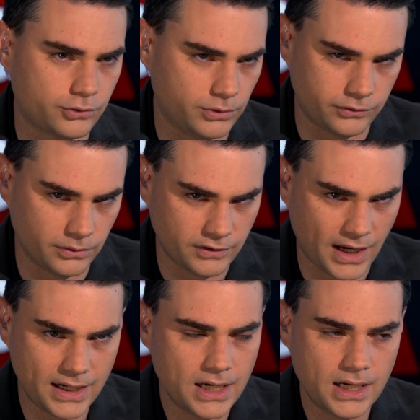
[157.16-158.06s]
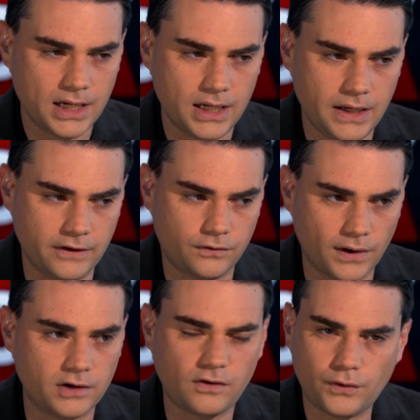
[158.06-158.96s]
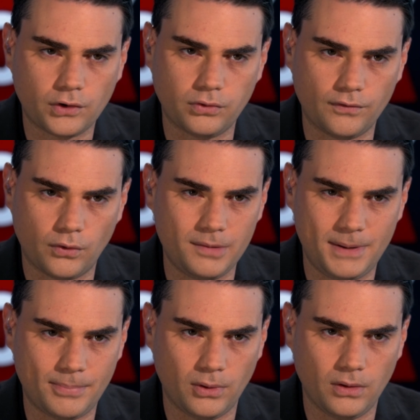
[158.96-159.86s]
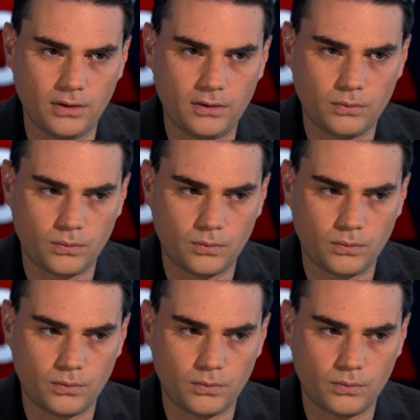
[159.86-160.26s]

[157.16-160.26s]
actual suicide, it's very difficult to avoid people